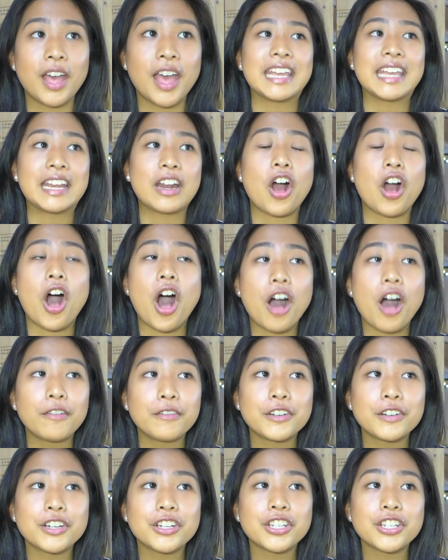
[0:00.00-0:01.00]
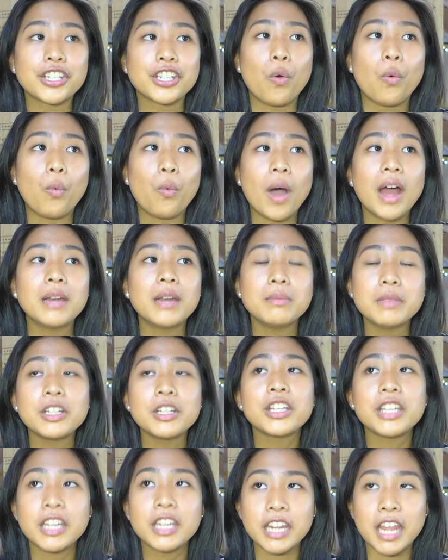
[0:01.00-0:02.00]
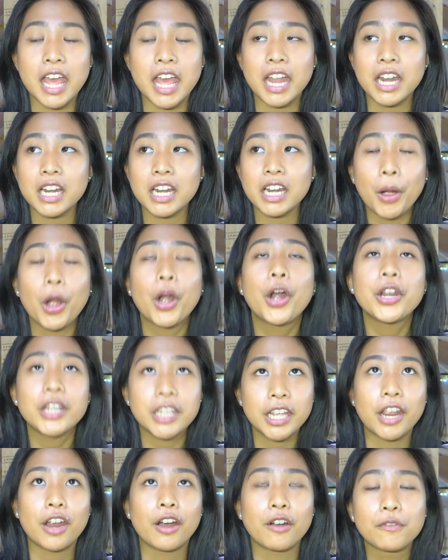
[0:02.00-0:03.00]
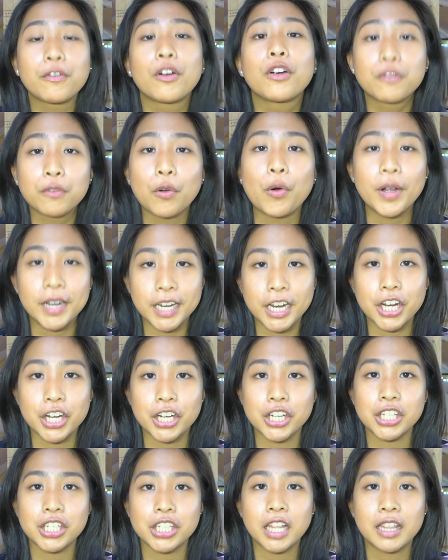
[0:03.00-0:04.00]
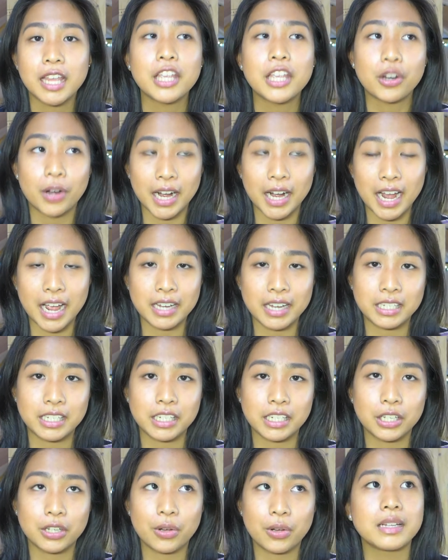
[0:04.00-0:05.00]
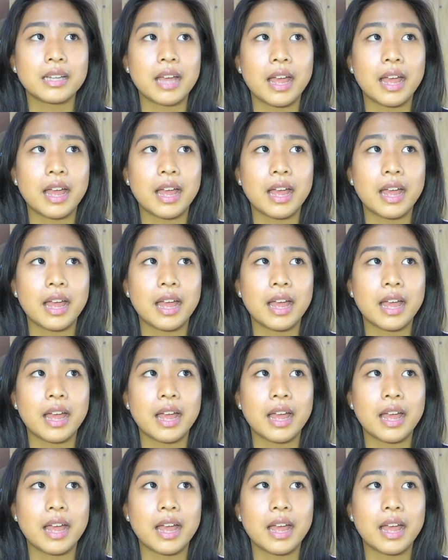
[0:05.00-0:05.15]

It offers 1 million yen per year for 4 years that you're at ICU.